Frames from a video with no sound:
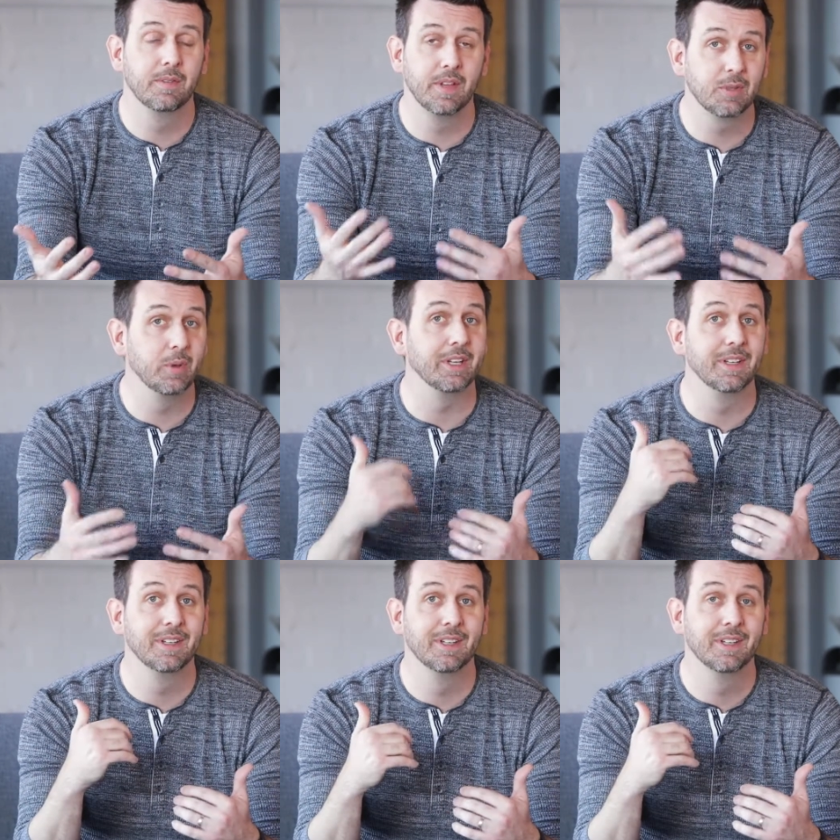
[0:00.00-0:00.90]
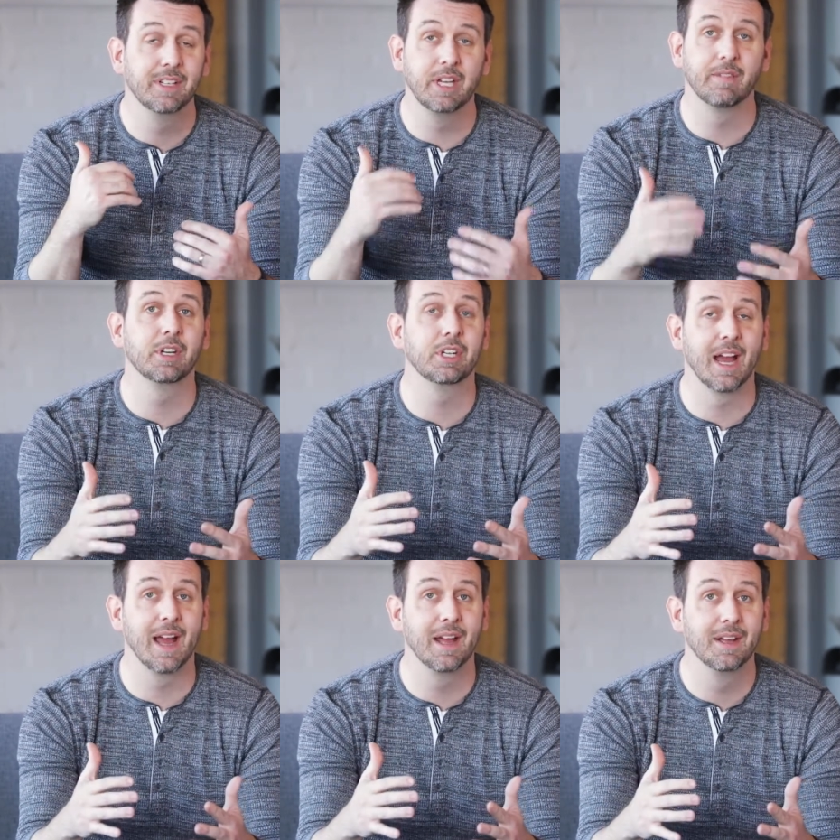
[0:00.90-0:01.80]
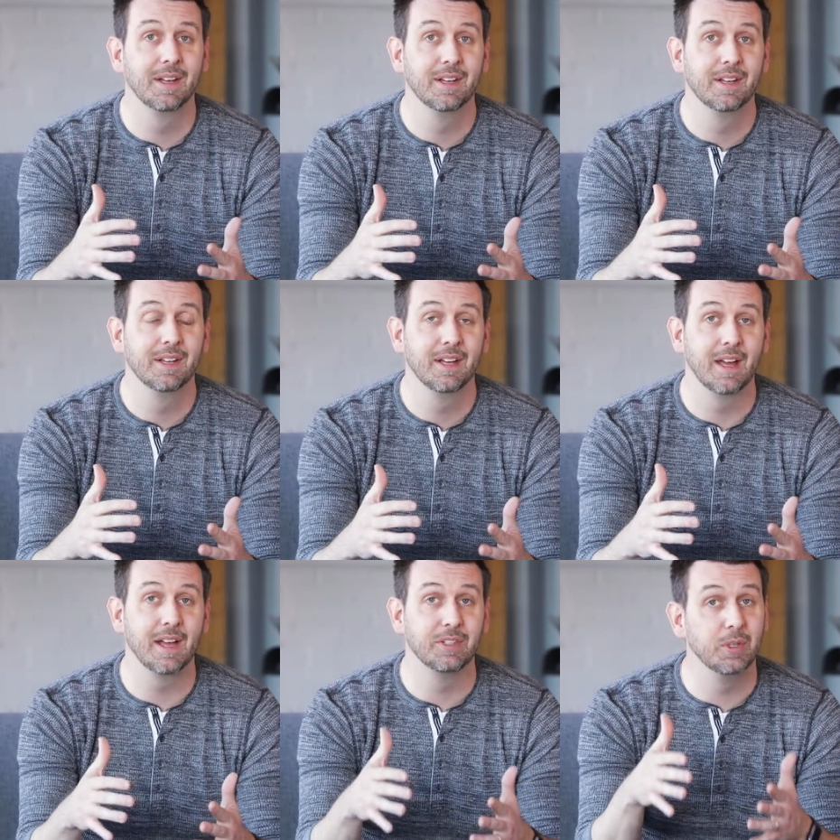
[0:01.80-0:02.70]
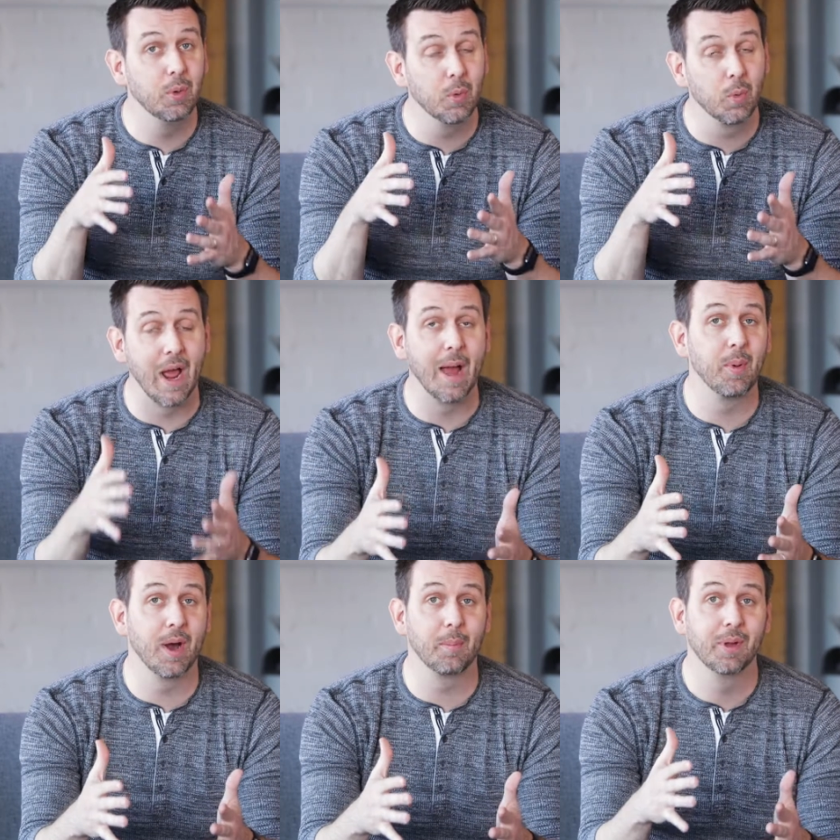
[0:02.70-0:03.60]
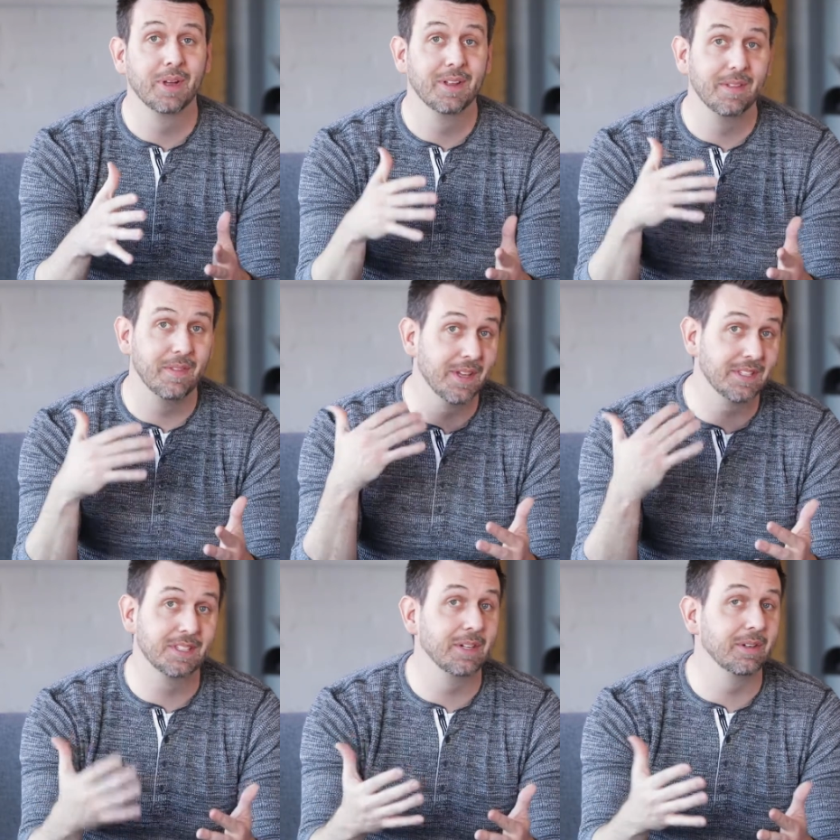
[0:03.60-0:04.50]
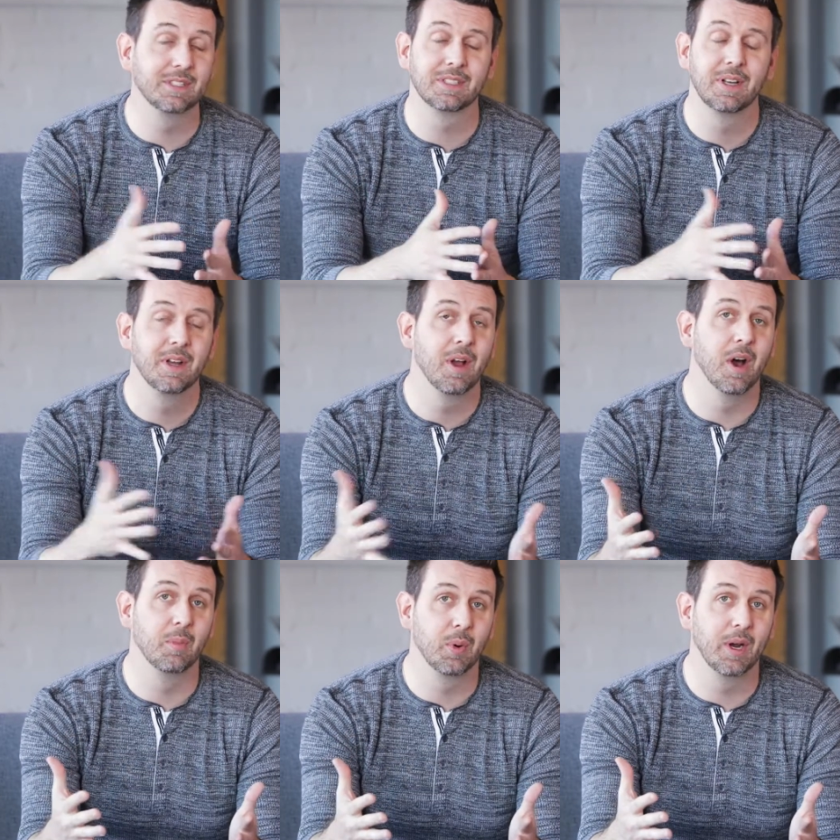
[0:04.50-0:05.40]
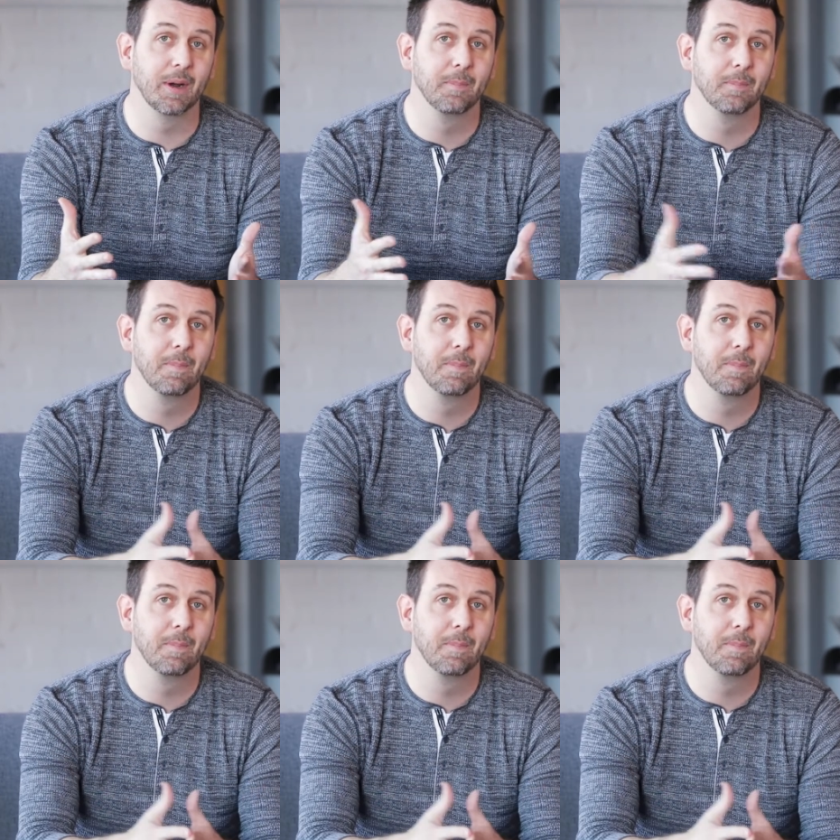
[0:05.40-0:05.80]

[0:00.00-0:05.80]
This week, Give it a shot as you wrap up this series on prayer.